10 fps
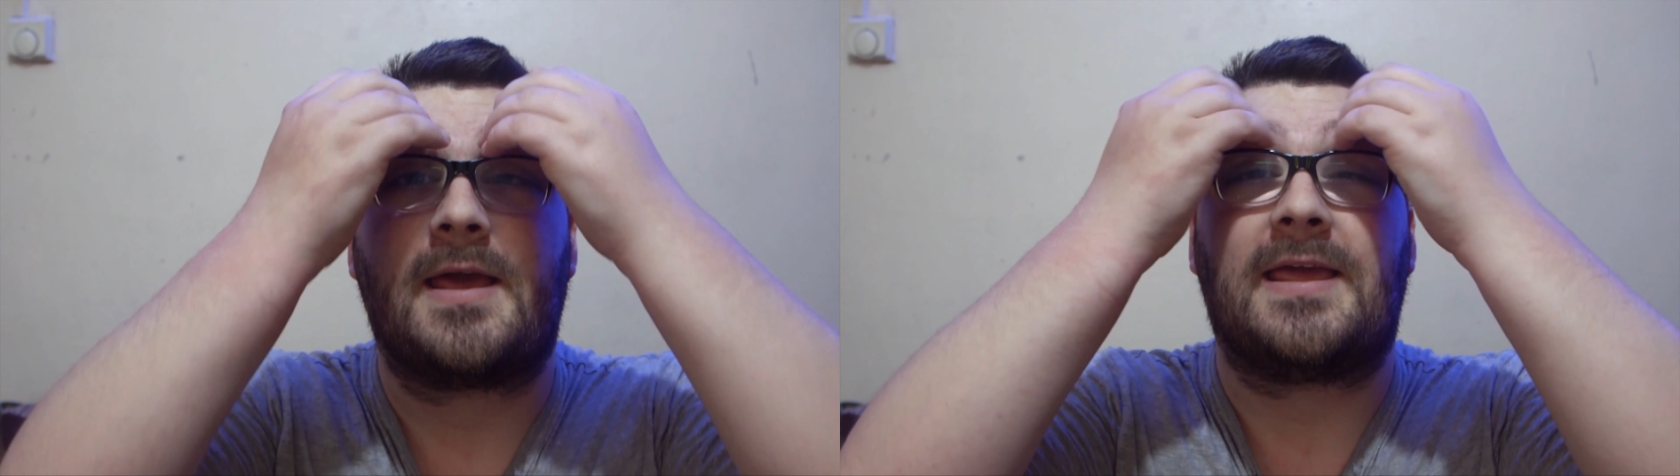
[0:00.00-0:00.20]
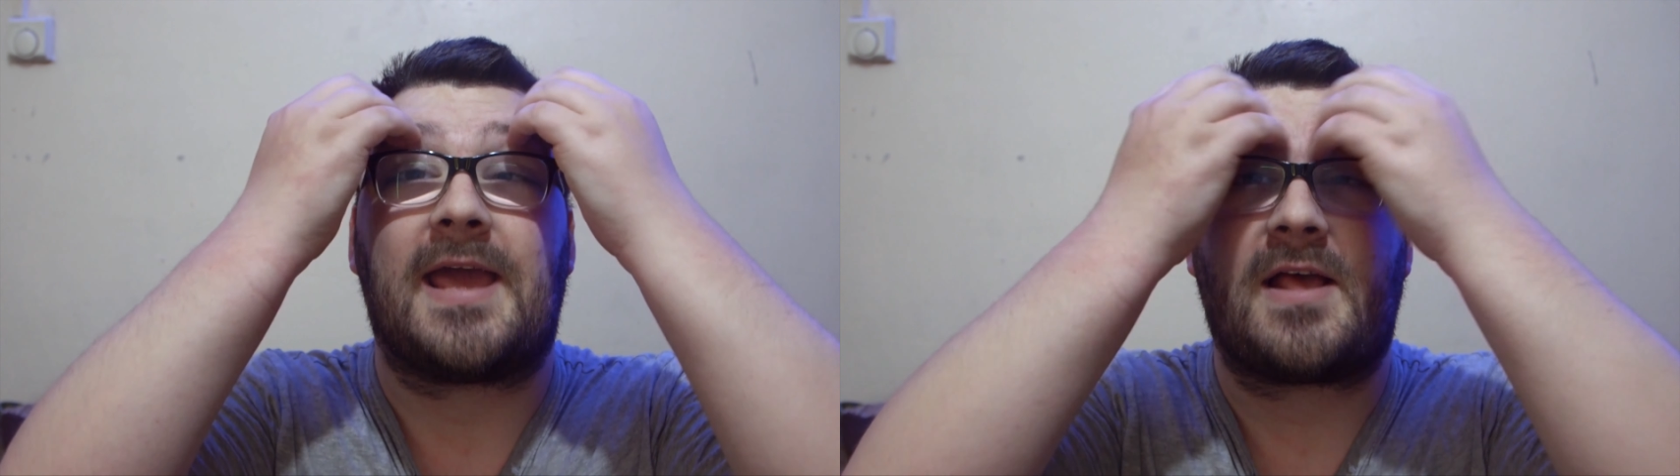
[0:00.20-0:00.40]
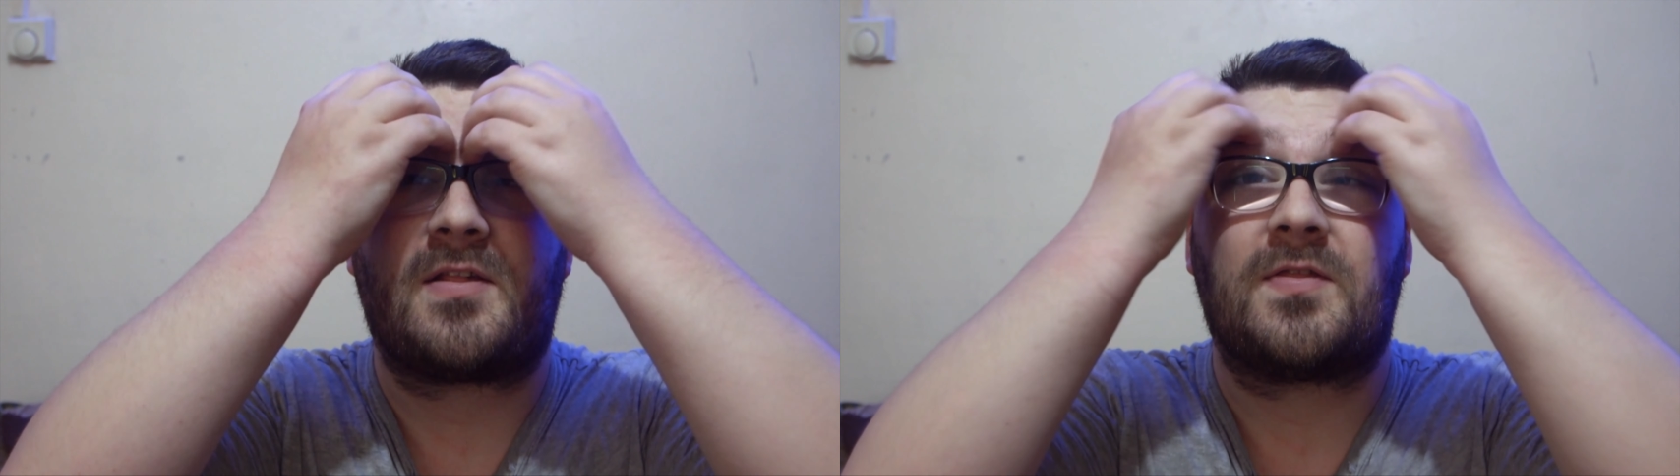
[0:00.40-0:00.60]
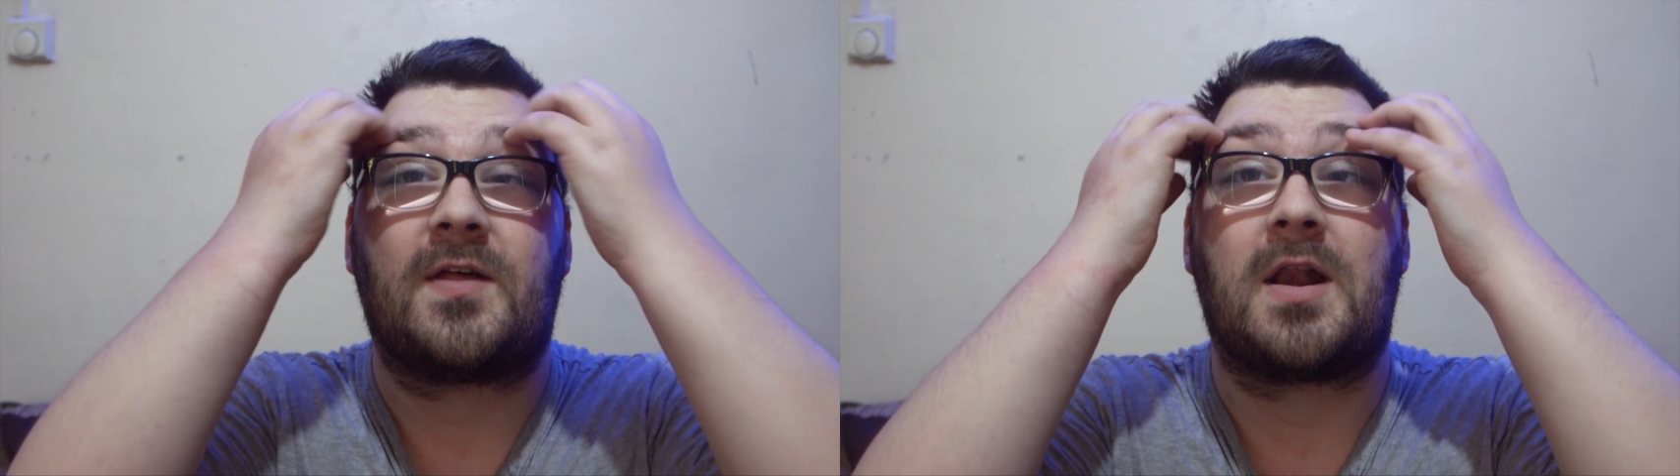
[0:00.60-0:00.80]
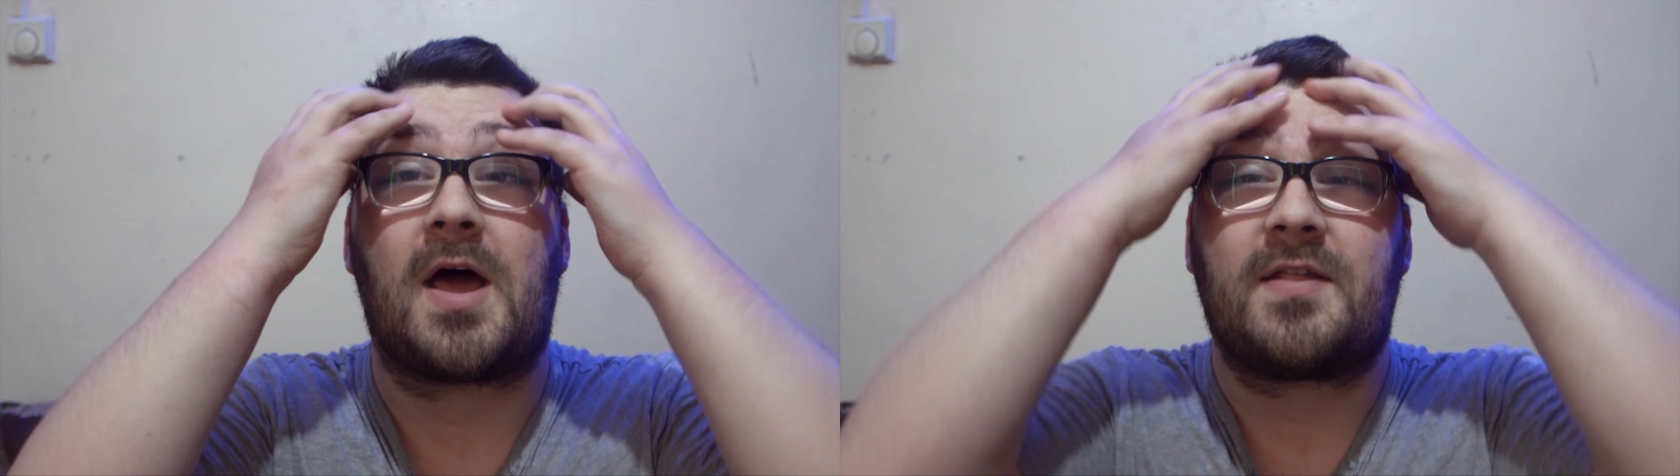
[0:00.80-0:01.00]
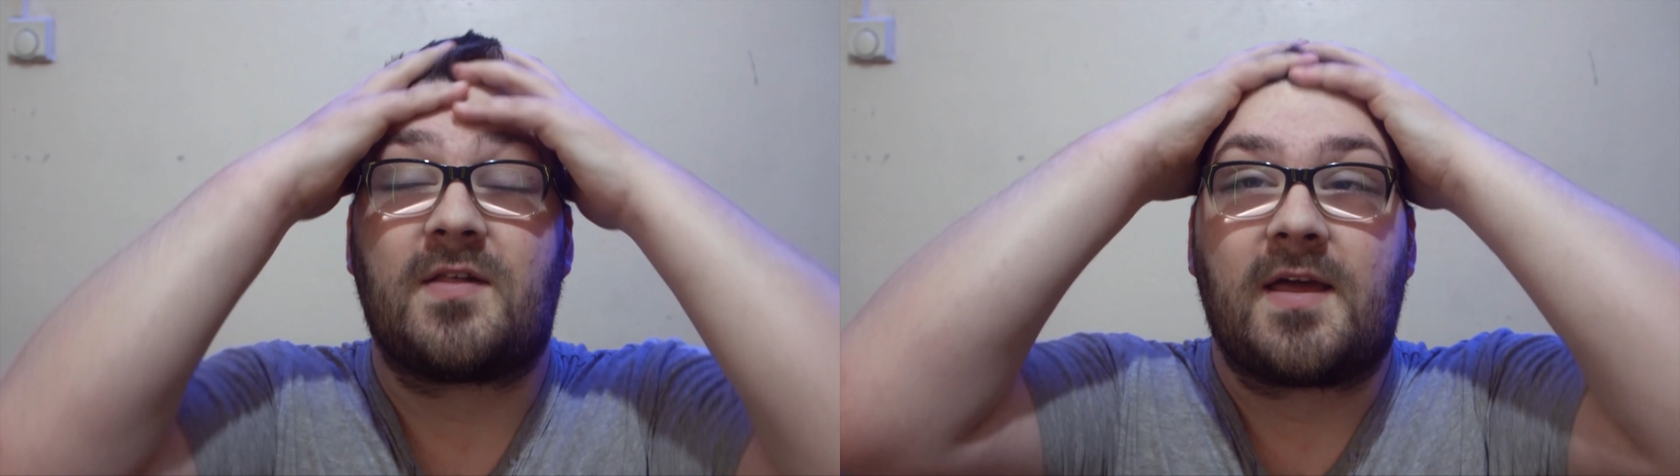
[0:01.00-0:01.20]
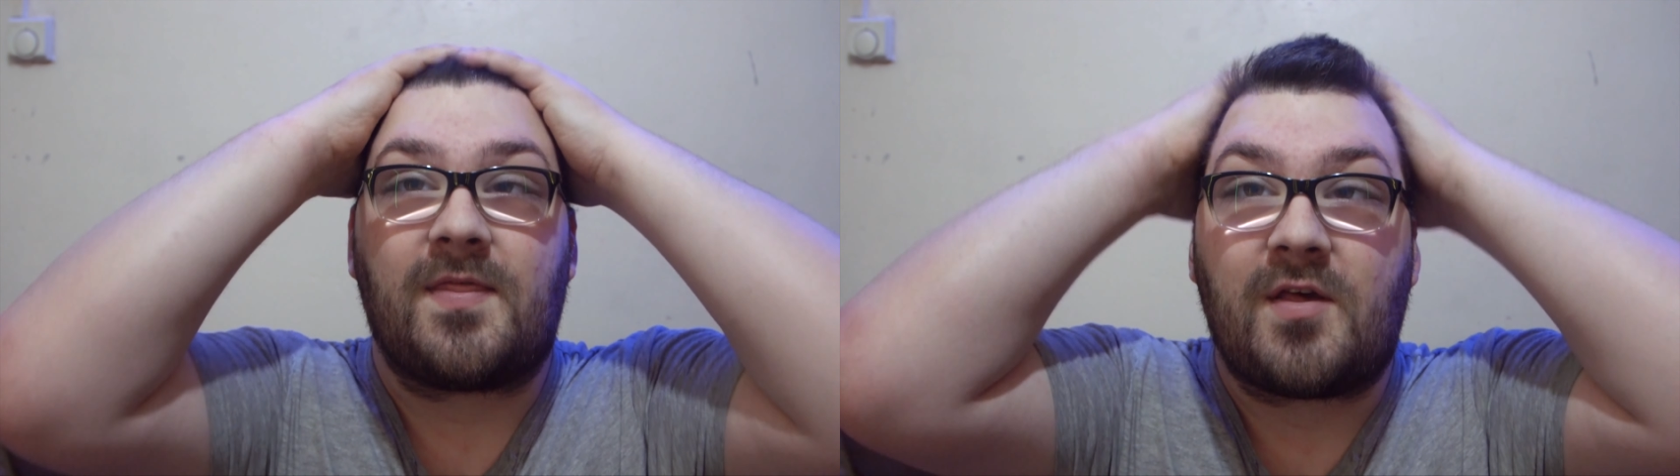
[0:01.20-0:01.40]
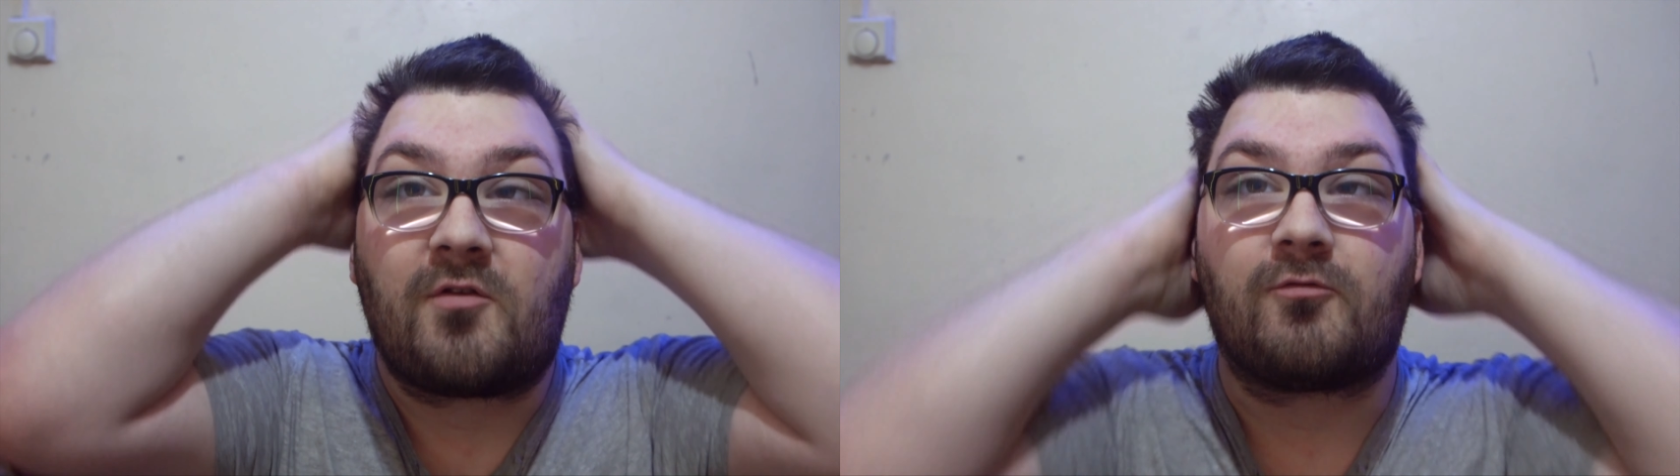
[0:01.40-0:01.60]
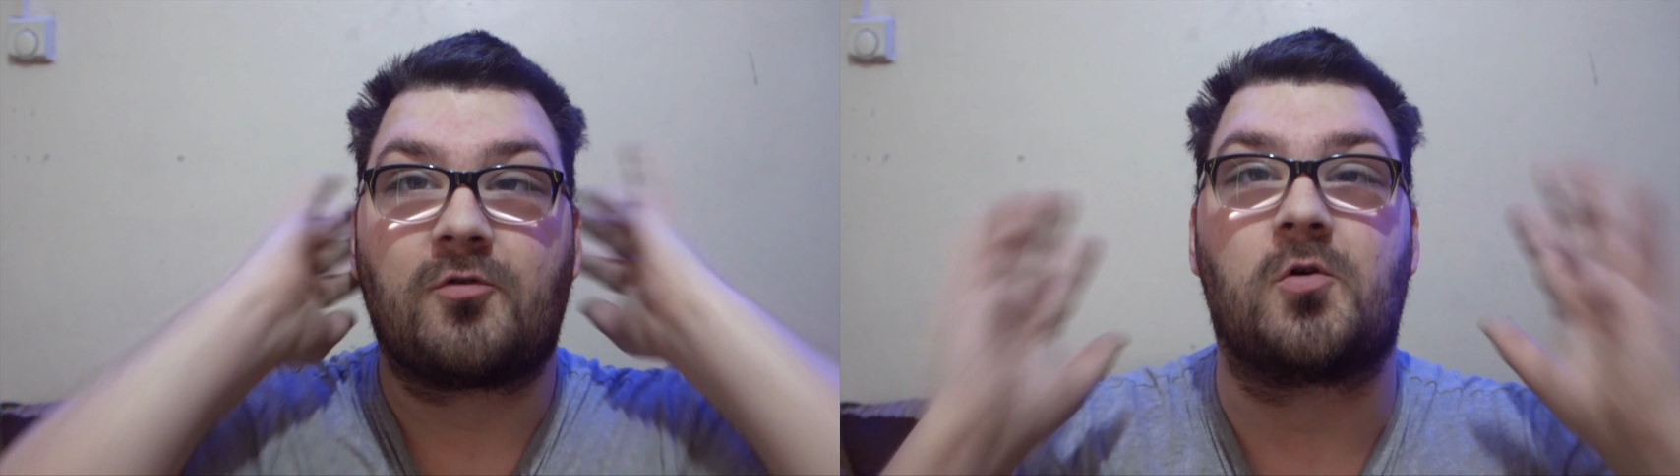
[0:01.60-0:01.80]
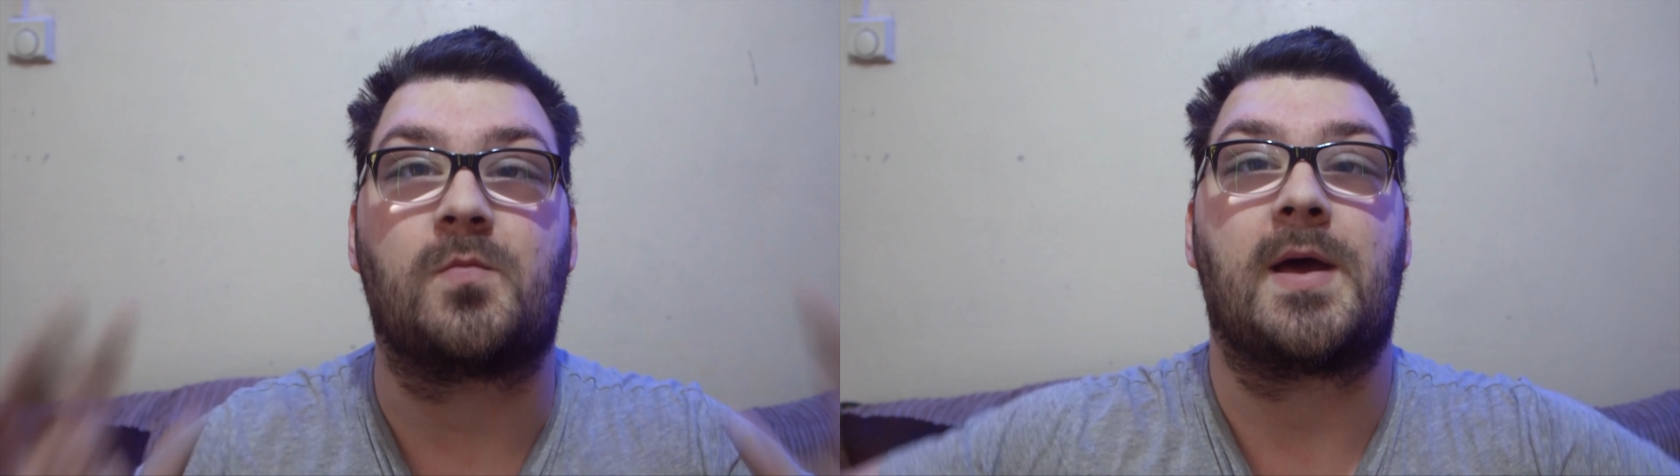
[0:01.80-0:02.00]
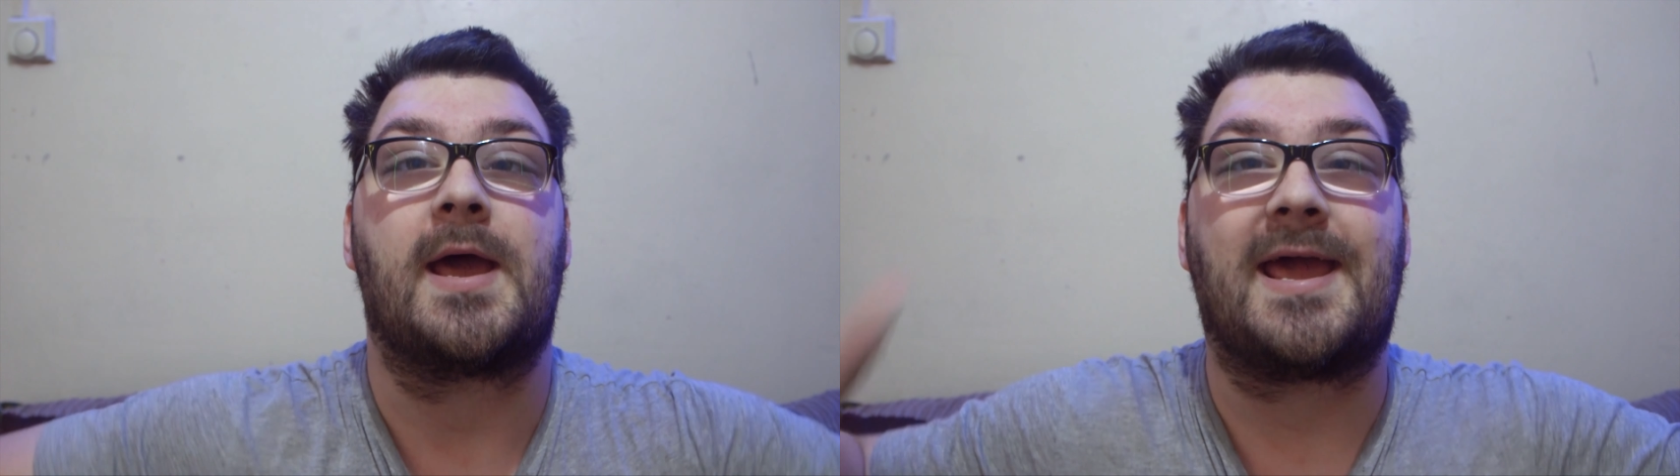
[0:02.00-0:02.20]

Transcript: Yes, the lighting in this room